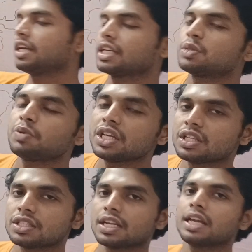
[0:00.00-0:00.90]

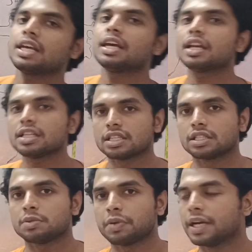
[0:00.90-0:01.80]
experienced an increase in
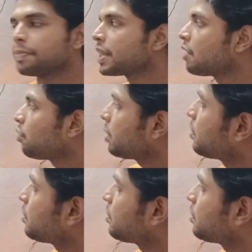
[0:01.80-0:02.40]
speed. Why?